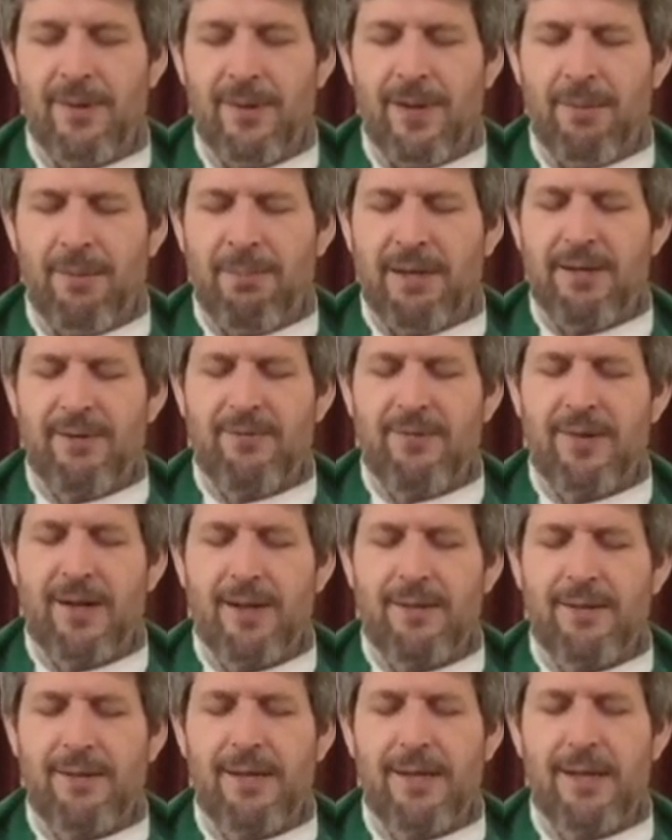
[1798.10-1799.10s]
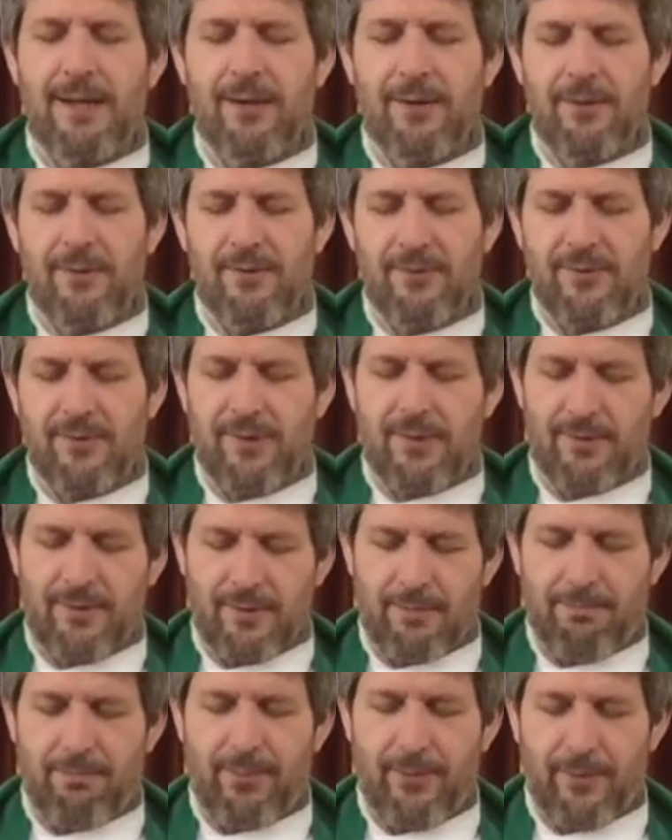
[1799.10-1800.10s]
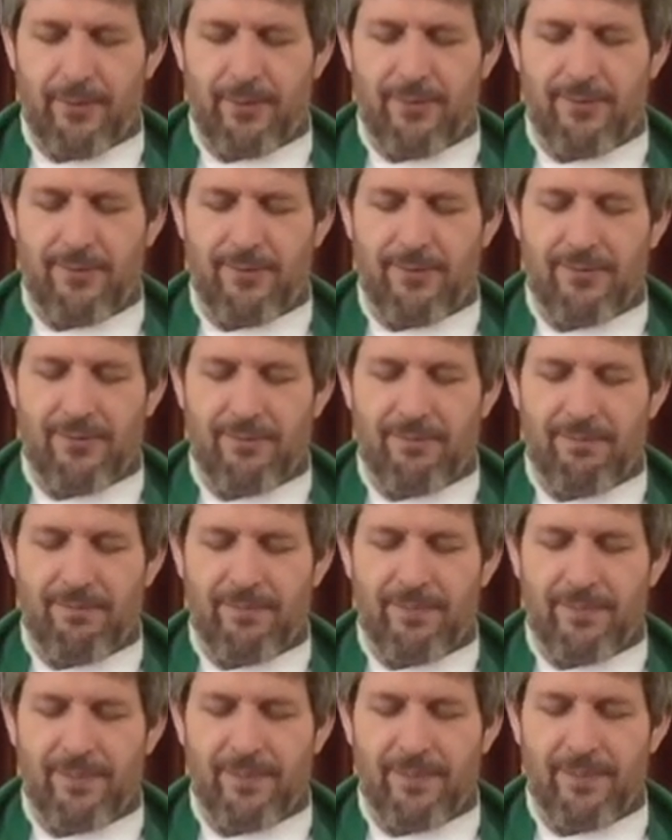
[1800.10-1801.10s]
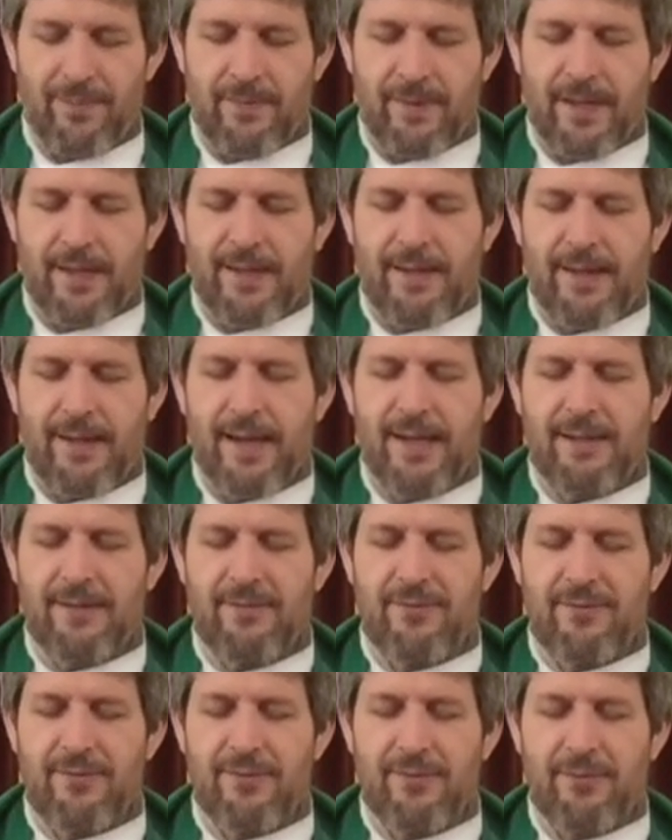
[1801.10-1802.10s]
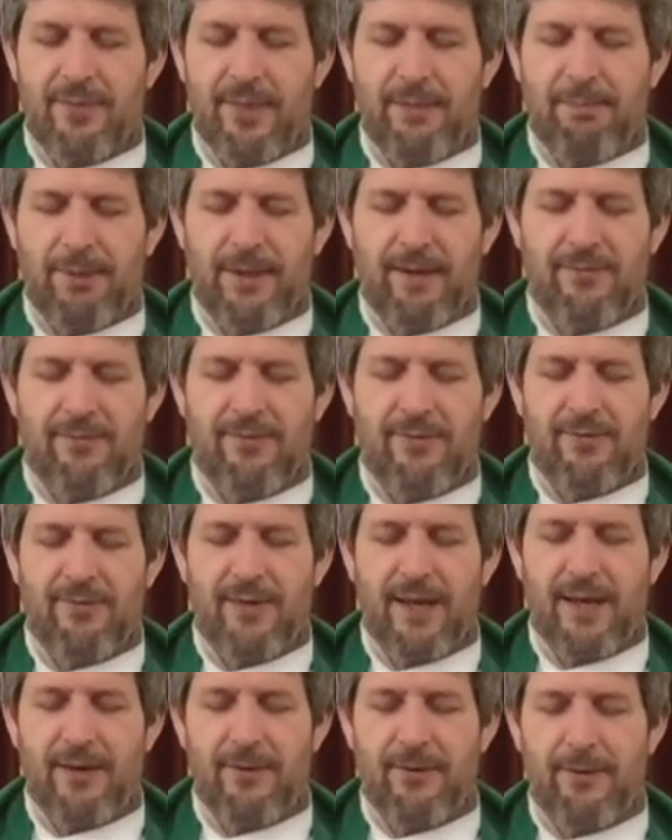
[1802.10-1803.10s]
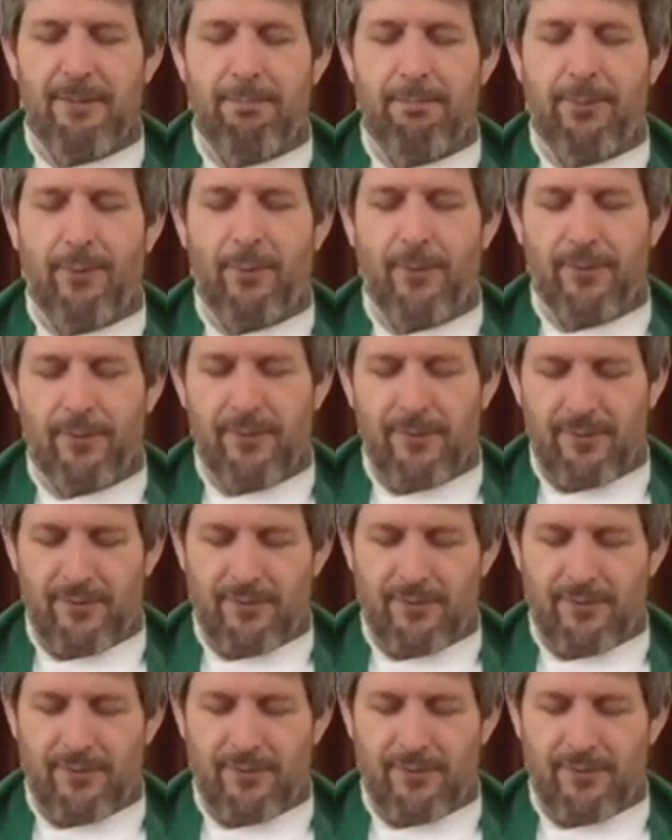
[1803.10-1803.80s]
But it's not the years that are important. They take us to the places that are important,